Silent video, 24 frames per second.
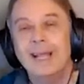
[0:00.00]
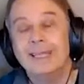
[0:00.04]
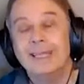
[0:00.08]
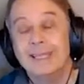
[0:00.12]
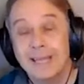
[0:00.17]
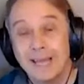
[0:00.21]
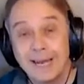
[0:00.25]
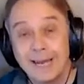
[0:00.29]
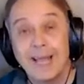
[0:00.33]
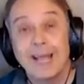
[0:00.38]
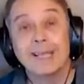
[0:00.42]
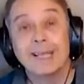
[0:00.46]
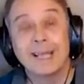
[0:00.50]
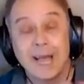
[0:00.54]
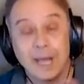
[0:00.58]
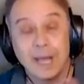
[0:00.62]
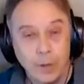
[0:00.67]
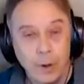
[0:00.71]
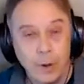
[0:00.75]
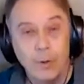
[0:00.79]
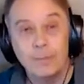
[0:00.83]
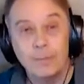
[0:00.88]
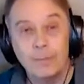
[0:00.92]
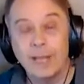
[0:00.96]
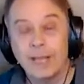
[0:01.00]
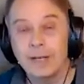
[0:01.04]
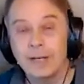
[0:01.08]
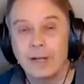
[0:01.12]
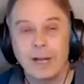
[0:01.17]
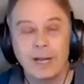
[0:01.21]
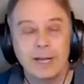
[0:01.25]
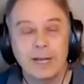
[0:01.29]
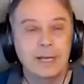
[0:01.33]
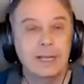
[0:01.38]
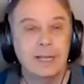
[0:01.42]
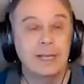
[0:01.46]
Then I got home that
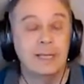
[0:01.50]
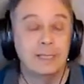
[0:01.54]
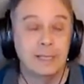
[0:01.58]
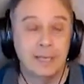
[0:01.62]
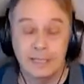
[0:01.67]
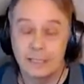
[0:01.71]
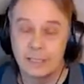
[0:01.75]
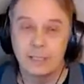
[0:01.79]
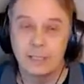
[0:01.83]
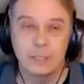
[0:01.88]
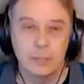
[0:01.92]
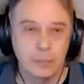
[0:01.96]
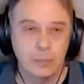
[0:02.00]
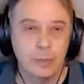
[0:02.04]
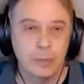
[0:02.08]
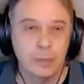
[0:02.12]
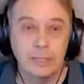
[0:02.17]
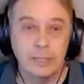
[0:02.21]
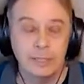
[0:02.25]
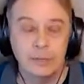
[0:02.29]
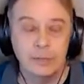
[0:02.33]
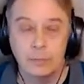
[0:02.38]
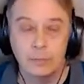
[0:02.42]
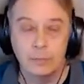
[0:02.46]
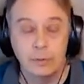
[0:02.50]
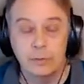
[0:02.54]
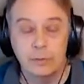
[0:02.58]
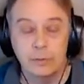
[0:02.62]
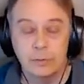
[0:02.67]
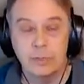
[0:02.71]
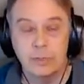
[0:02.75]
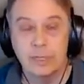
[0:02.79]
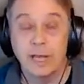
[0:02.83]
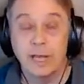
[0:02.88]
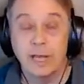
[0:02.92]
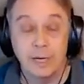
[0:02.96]
night, and this is really
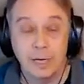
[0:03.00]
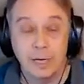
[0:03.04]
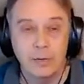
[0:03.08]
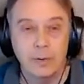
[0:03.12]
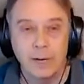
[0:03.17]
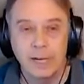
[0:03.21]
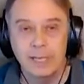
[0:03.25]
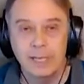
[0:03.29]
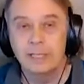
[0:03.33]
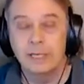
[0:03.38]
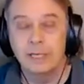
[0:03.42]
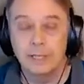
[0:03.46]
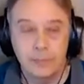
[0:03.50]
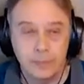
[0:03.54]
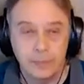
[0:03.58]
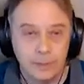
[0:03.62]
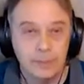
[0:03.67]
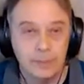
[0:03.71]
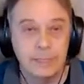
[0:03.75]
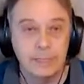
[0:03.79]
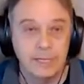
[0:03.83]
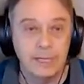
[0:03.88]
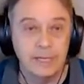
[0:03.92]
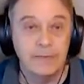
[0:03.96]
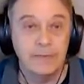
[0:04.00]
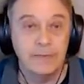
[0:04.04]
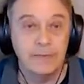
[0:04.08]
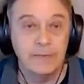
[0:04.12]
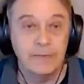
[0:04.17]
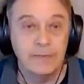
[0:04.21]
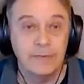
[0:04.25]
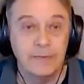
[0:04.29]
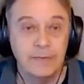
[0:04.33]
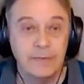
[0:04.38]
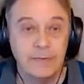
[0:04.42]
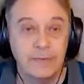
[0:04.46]
kind of crazy. I turned the TV
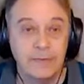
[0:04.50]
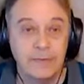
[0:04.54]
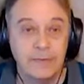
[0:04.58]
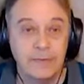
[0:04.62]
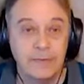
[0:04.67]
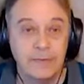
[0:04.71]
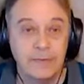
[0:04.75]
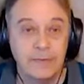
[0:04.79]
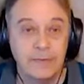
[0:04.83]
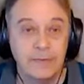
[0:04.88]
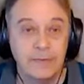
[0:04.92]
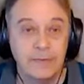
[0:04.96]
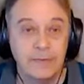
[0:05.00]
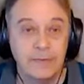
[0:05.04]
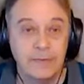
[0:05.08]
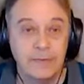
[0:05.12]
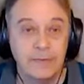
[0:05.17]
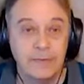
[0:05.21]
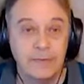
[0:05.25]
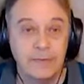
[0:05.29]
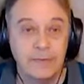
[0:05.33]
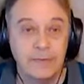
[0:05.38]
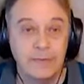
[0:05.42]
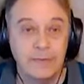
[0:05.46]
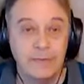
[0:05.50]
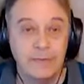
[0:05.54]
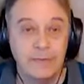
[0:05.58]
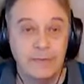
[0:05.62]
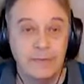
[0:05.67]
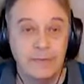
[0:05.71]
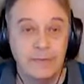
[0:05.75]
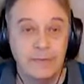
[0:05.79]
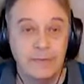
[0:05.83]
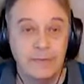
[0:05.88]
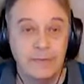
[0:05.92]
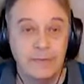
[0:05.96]
on again, and another
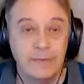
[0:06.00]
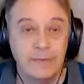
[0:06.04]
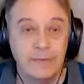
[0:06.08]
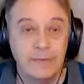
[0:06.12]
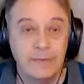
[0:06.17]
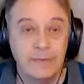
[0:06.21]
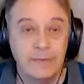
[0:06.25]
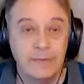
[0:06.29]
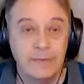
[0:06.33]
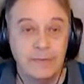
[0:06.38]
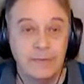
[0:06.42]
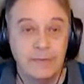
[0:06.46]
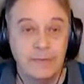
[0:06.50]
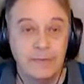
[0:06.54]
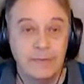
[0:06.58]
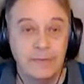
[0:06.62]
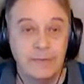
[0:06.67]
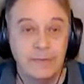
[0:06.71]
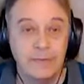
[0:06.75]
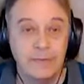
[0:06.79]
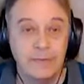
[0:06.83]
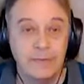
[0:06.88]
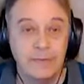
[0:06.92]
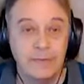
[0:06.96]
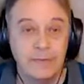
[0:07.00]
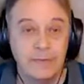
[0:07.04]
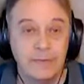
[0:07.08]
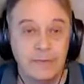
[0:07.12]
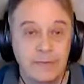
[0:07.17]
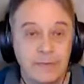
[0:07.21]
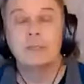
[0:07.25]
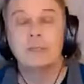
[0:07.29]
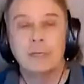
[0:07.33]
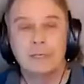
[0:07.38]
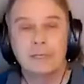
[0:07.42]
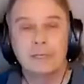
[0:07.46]
piece of music of mine was on.
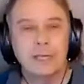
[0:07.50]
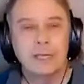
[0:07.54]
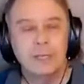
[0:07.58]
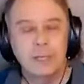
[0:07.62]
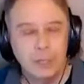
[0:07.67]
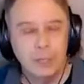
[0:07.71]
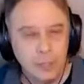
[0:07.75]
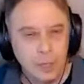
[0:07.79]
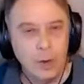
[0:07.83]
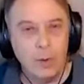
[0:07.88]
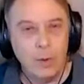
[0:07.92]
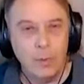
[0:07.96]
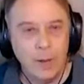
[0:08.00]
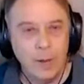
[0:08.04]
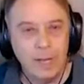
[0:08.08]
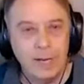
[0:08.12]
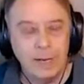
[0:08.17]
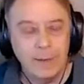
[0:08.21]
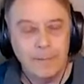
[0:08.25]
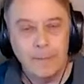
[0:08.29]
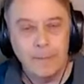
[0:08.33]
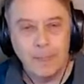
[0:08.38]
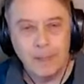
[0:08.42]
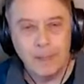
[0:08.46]
So I said, "You know what?